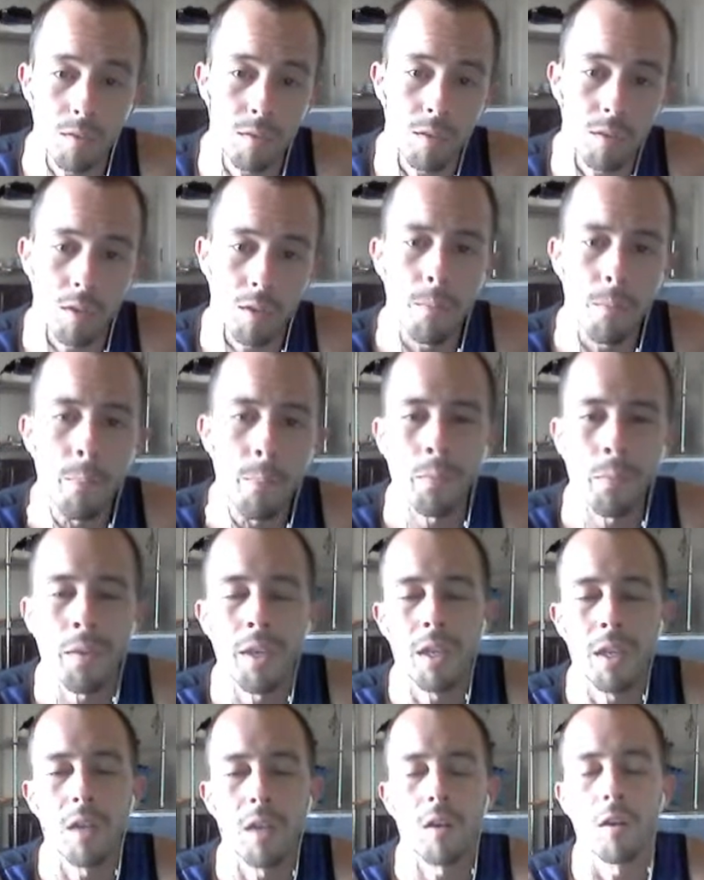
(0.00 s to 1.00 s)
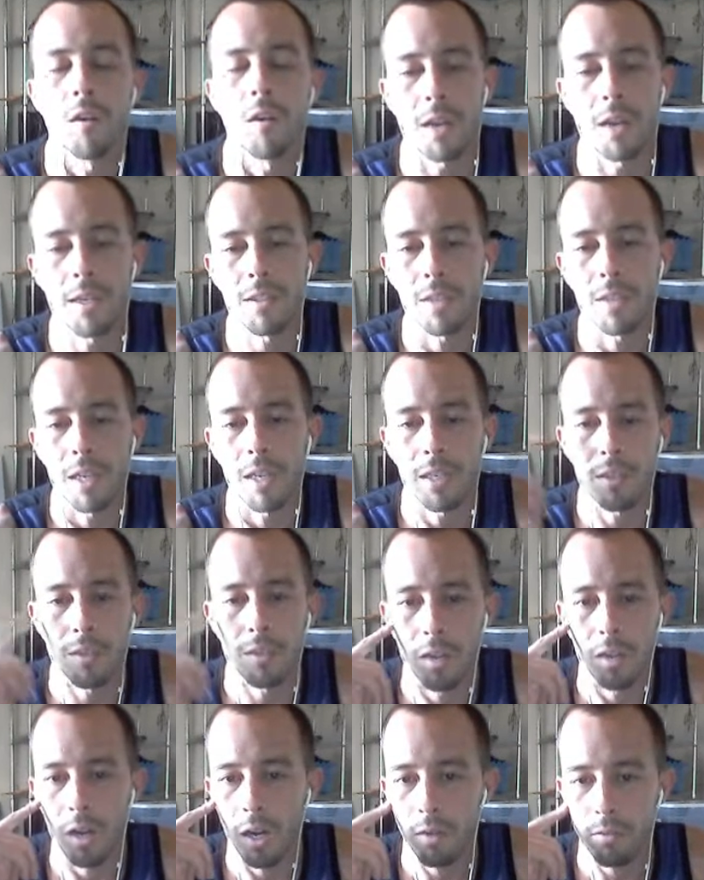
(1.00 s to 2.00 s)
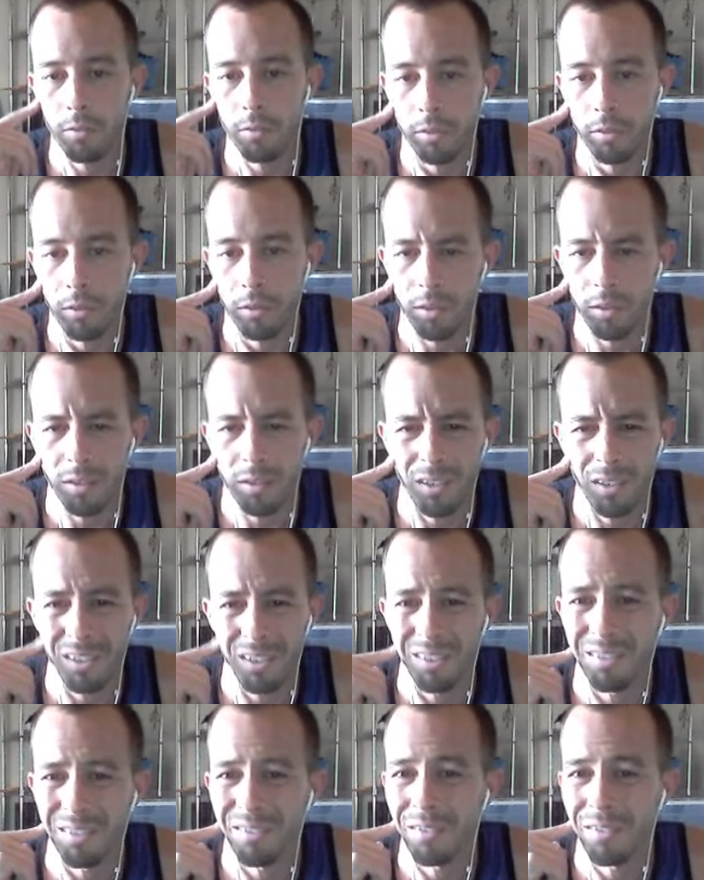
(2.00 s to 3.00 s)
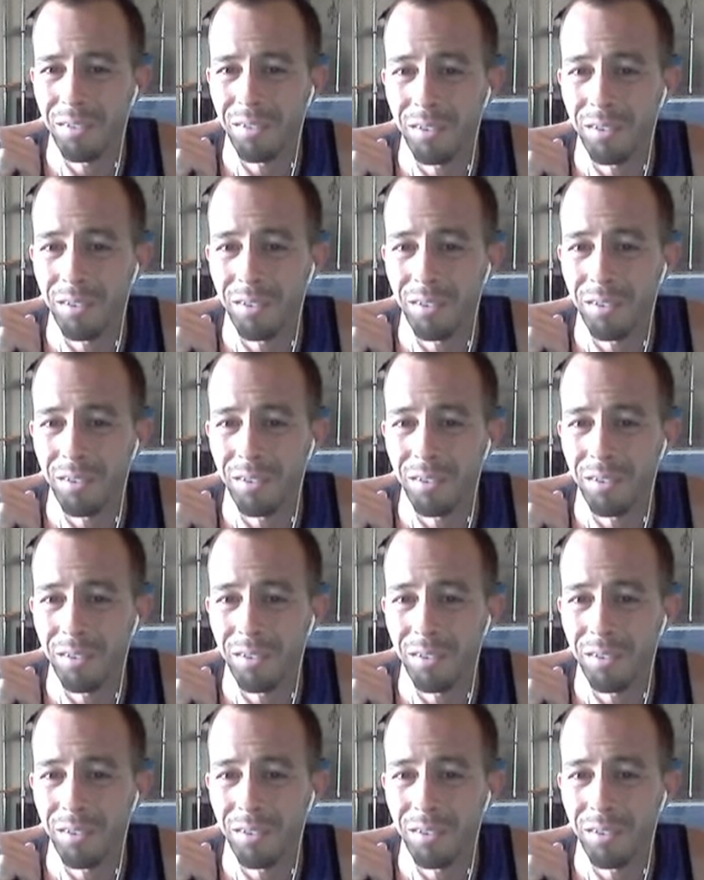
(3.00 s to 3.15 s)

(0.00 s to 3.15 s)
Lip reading: So, I took an offer of